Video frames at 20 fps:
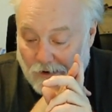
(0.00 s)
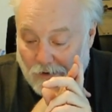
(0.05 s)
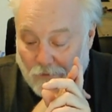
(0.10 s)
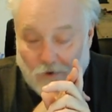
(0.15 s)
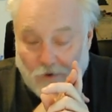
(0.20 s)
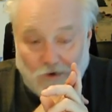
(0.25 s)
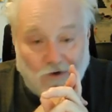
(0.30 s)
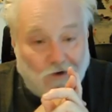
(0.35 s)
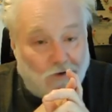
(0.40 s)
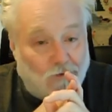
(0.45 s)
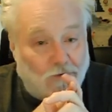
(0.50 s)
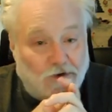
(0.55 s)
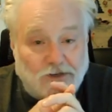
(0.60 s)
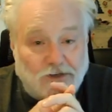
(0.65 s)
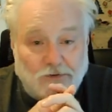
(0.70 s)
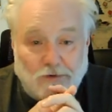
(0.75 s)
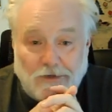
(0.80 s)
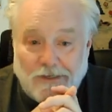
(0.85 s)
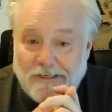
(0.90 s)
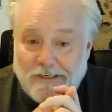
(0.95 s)
when your
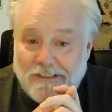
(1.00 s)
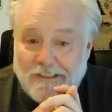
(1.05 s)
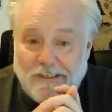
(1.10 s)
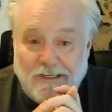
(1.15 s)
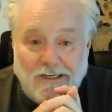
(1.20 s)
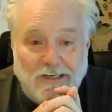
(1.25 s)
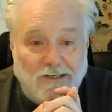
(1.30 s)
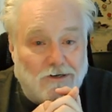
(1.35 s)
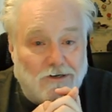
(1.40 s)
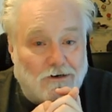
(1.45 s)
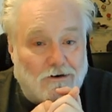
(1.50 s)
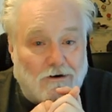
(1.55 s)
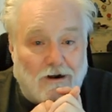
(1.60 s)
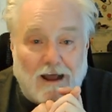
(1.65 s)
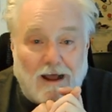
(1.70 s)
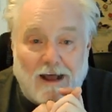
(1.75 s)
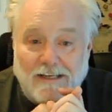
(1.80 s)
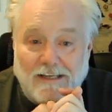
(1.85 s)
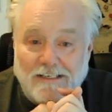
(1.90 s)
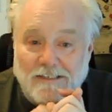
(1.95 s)
reach will exceed your
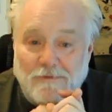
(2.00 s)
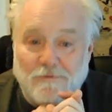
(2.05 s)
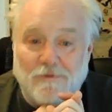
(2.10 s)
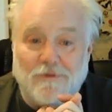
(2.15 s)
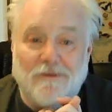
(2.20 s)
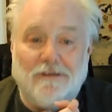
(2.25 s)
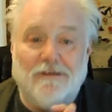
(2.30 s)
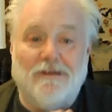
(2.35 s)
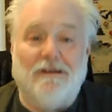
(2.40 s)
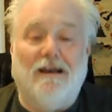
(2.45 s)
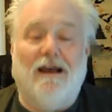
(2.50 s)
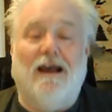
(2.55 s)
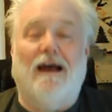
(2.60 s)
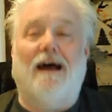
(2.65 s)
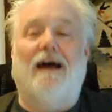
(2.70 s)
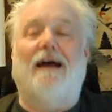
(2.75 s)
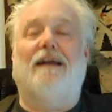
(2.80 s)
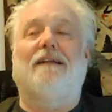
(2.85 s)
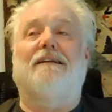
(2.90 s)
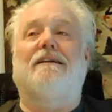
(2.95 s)
grasp
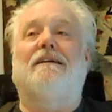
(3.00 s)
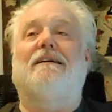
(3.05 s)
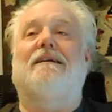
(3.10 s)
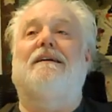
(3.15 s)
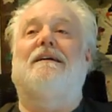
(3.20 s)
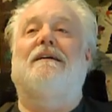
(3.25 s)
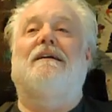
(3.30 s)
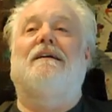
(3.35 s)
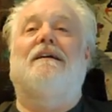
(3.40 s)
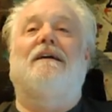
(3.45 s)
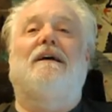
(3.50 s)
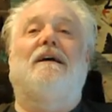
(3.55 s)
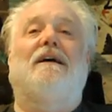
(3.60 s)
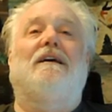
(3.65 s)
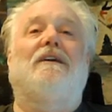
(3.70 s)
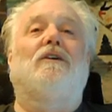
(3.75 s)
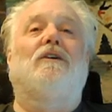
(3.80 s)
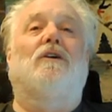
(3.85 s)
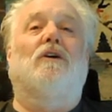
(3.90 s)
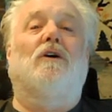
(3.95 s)
and
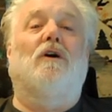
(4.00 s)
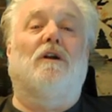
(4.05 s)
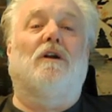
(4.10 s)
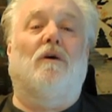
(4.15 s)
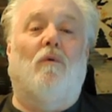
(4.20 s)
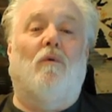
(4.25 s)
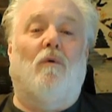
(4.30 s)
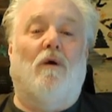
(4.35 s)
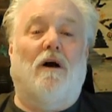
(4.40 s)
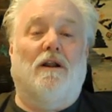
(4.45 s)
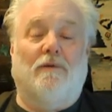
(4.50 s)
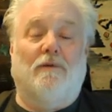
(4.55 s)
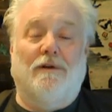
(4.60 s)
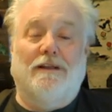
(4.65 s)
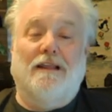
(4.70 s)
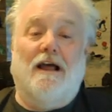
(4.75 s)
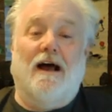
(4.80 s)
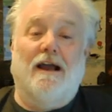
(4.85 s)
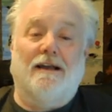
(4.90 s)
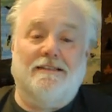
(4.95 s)
you're going to want to
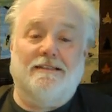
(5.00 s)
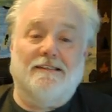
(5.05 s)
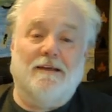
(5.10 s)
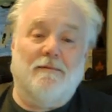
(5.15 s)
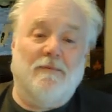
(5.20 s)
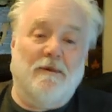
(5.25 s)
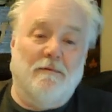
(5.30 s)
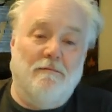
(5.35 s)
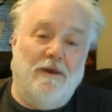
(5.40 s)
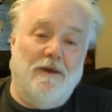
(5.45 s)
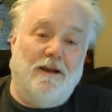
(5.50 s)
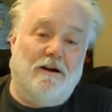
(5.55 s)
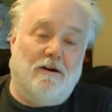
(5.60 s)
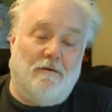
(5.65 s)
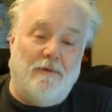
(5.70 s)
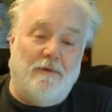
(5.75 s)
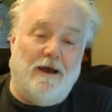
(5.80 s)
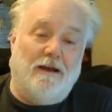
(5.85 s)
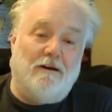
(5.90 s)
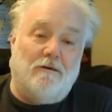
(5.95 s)
rely on something bigger
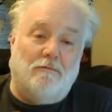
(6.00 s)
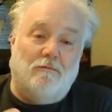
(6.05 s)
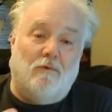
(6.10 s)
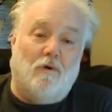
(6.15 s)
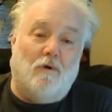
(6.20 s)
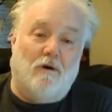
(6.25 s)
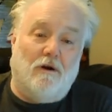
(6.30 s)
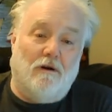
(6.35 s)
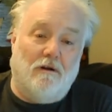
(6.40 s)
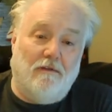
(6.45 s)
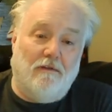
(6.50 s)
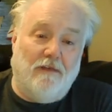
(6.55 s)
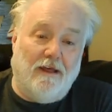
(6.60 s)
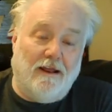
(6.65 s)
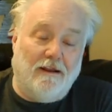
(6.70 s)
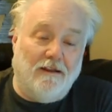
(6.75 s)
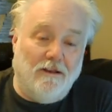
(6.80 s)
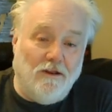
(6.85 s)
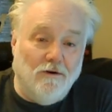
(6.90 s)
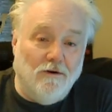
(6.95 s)
better more
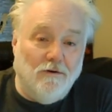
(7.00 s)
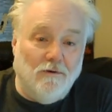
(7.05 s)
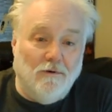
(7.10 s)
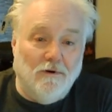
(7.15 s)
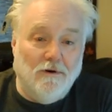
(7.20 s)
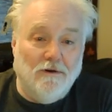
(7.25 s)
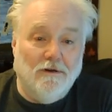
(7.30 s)
than you